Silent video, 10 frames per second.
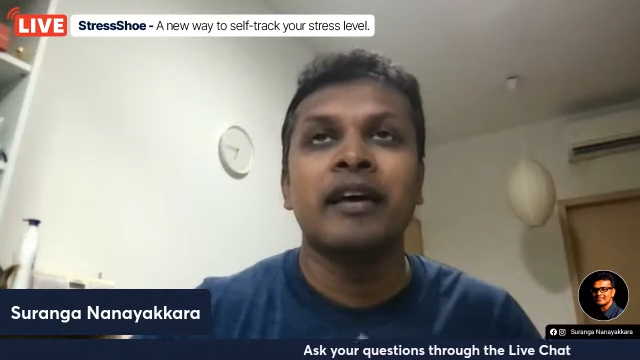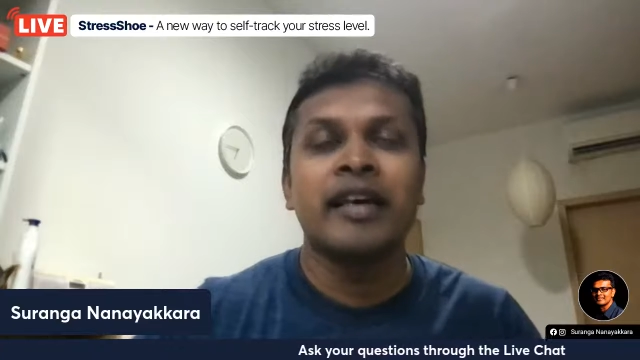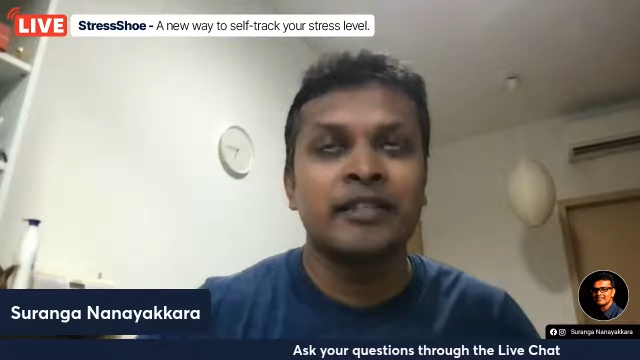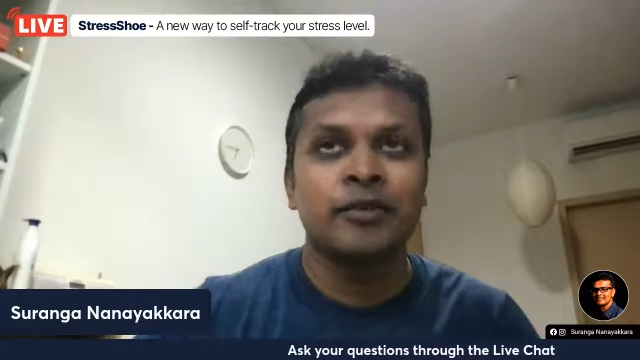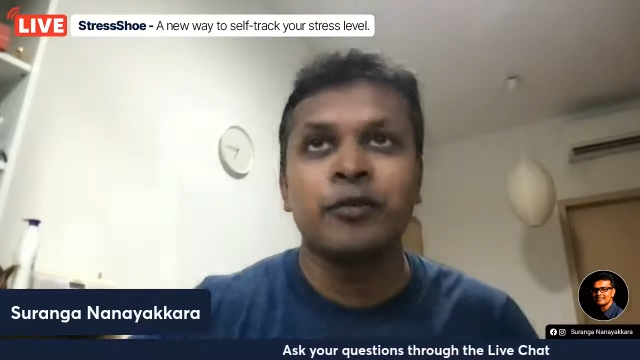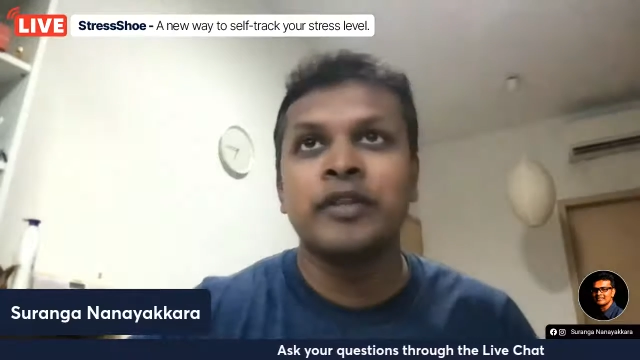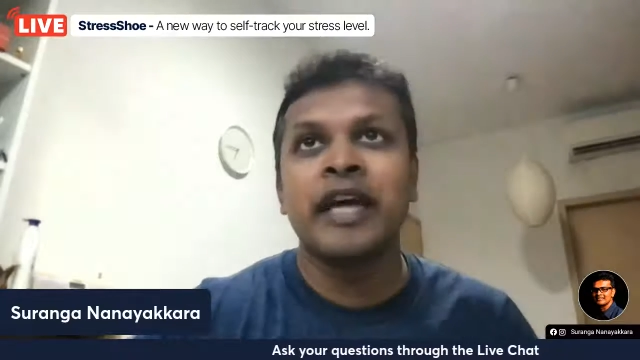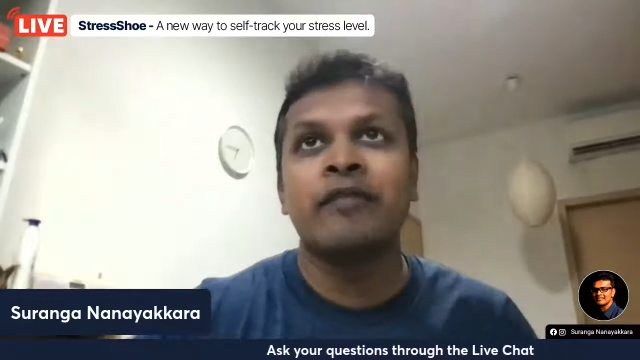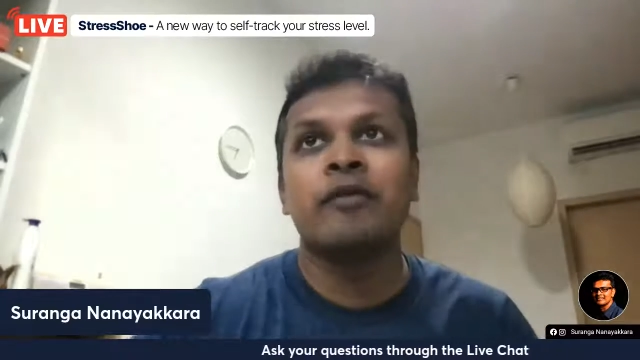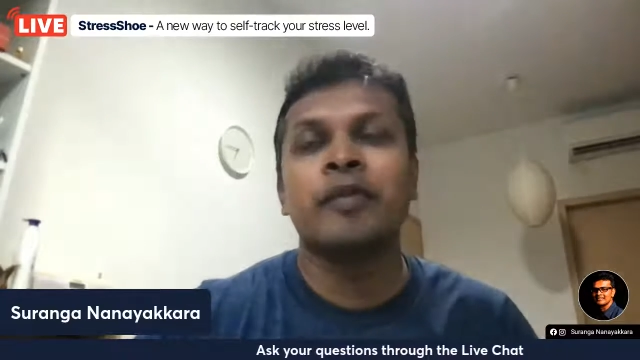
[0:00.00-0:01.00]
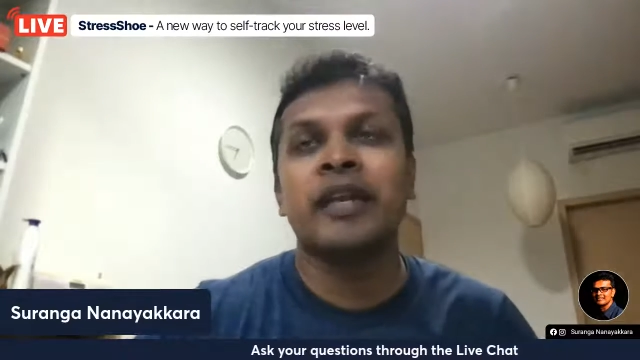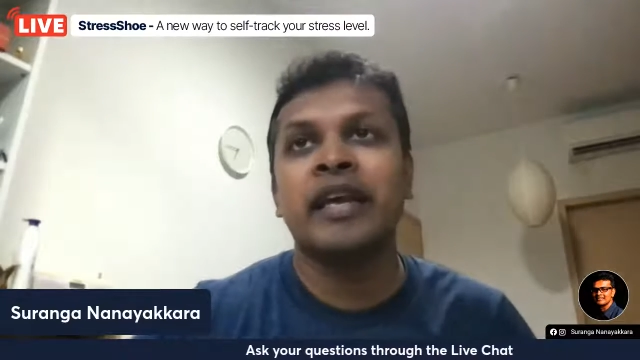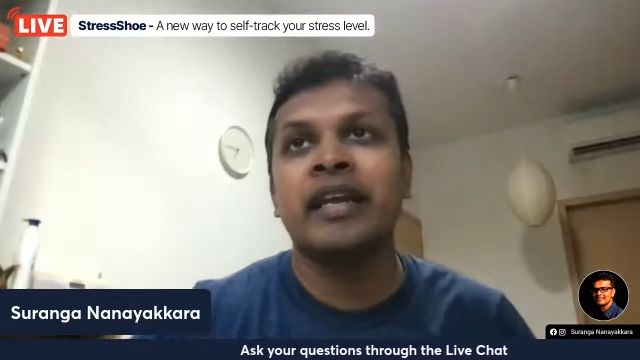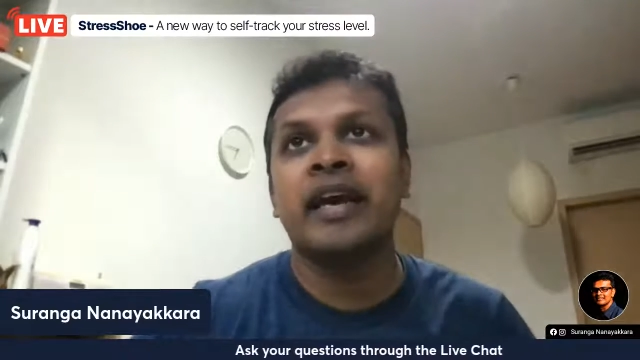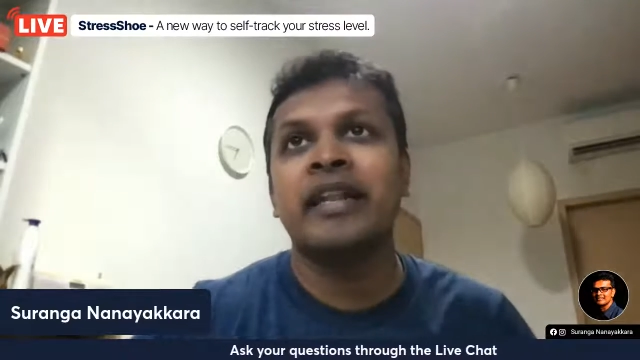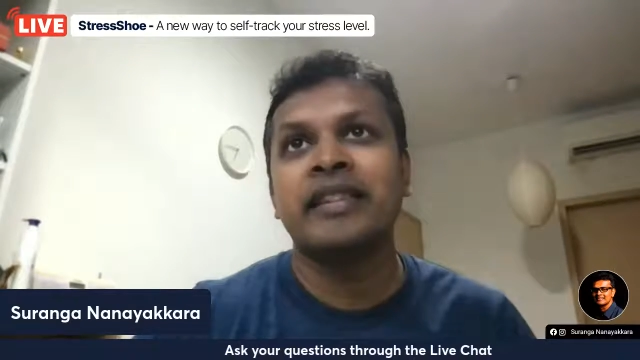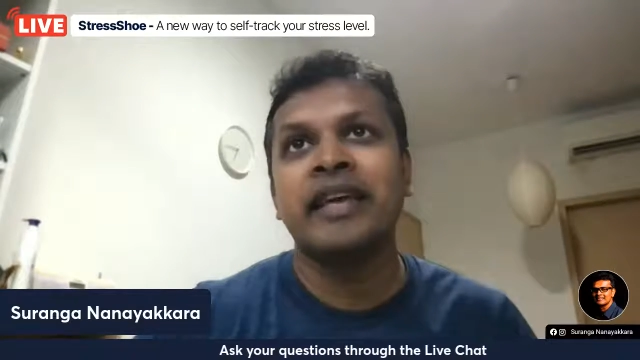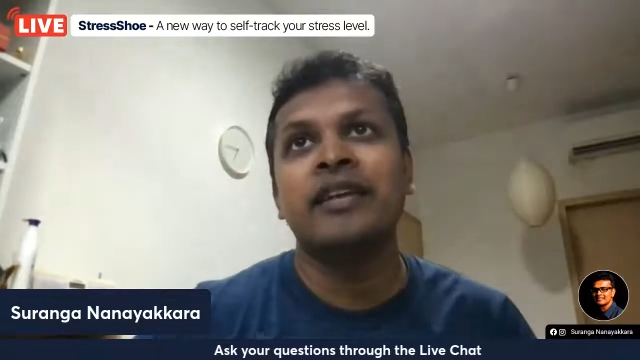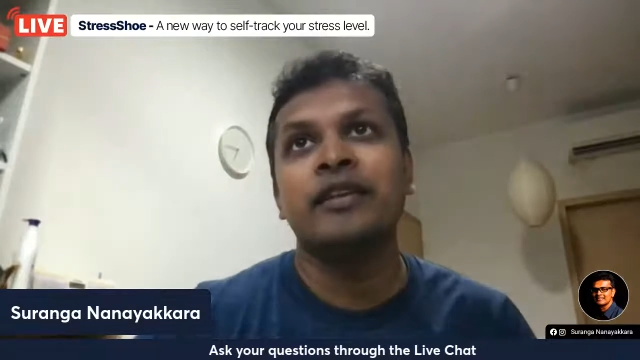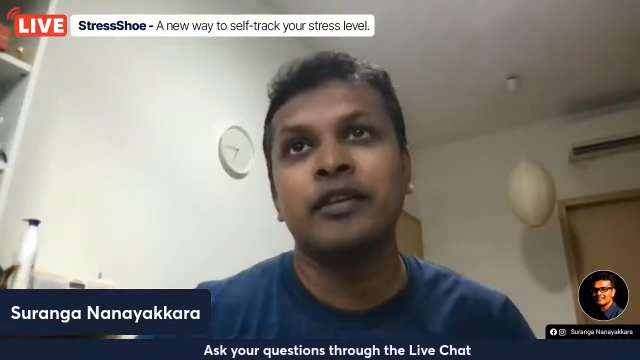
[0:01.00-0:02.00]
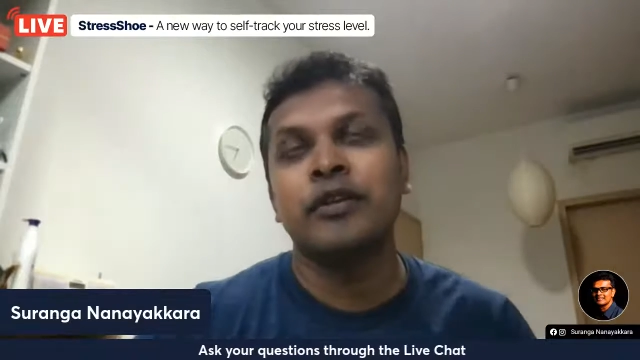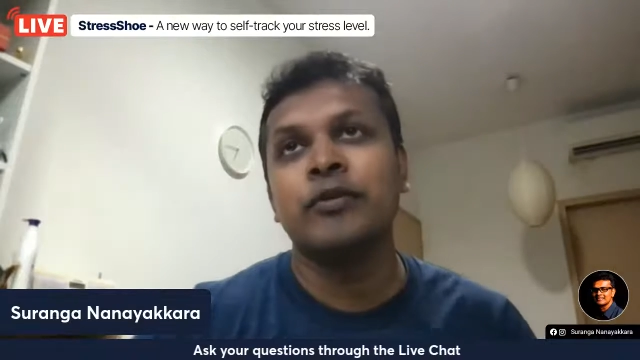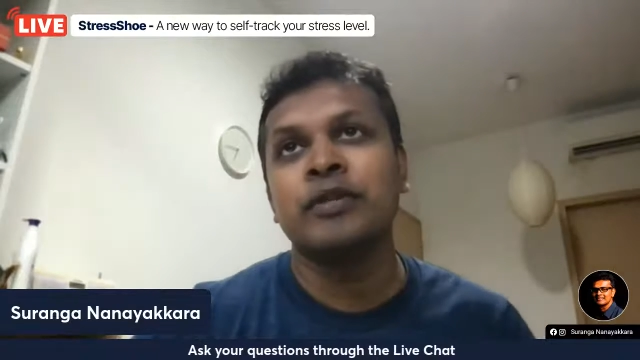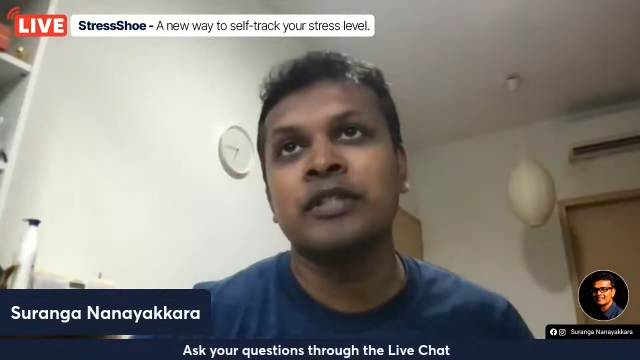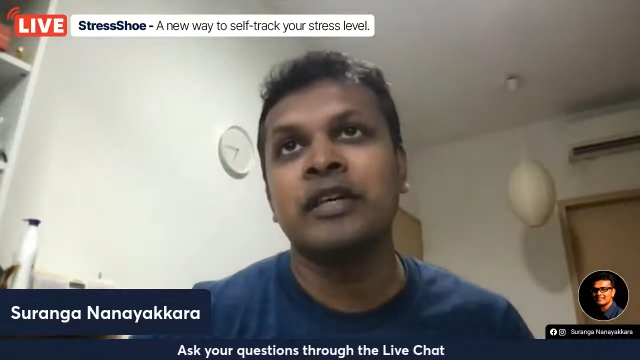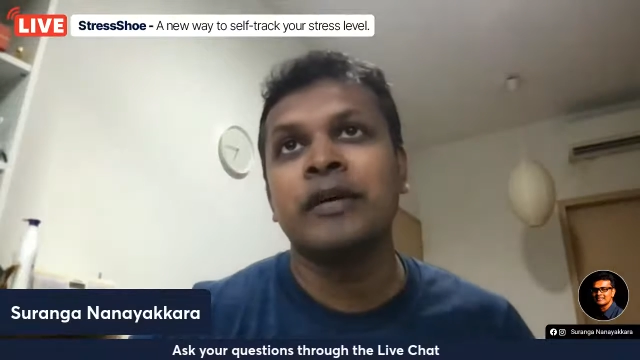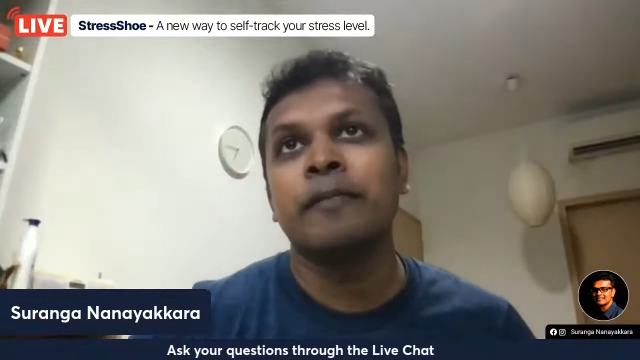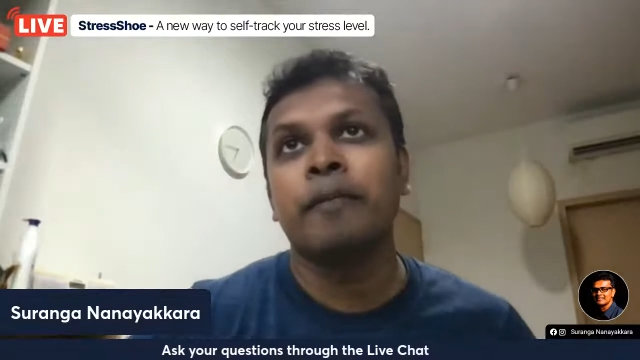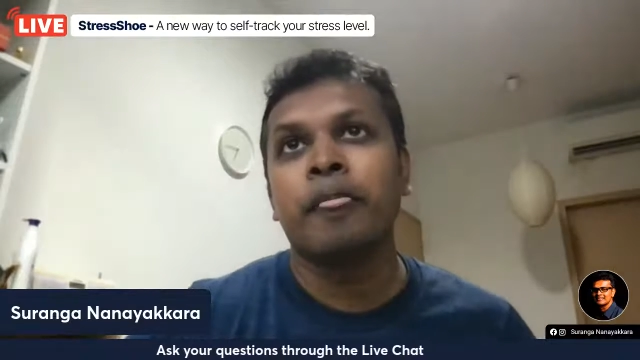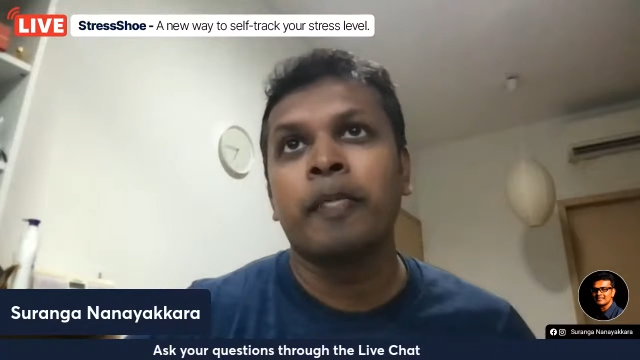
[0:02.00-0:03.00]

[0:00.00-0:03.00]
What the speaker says: exclude that from the data, and then use the